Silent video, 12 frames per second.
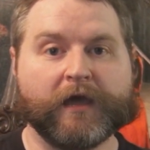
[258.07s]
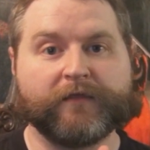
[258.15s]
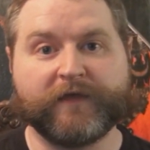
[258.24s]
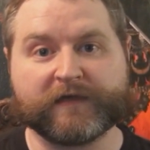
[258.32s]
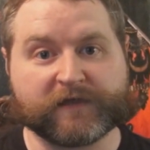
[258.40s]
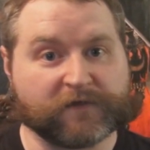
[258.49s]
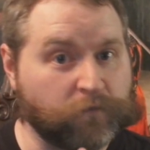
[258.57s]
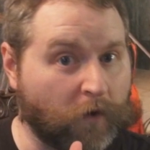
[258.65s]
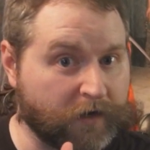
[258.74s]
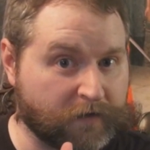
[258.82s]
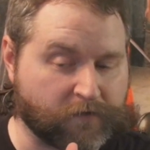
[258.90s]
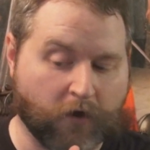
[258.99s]
This is
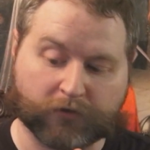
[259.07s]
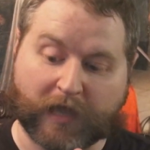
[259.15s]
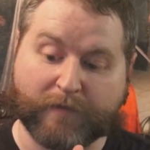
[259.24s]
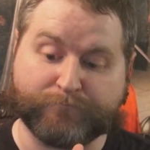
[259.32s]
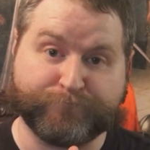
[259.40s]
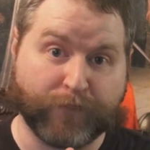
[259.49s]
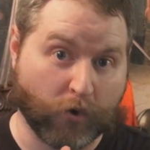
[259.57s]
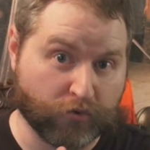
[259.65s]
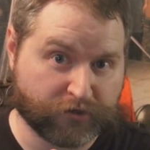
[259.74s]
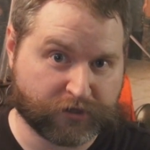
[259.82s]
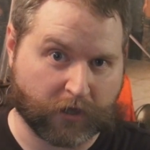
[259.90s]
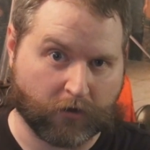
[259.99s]
what is called a
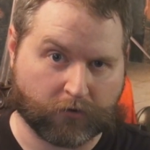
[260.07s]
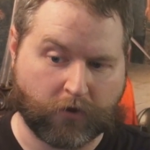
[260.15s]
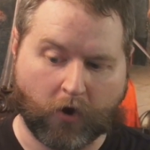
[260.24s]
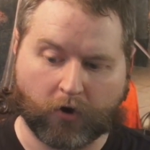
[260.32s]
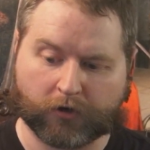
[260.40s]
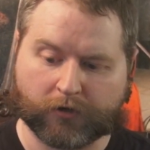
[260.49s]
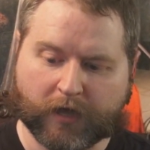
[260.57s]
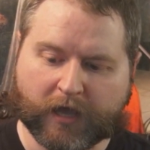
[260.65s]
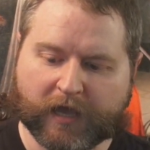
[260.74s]
boat shell guard.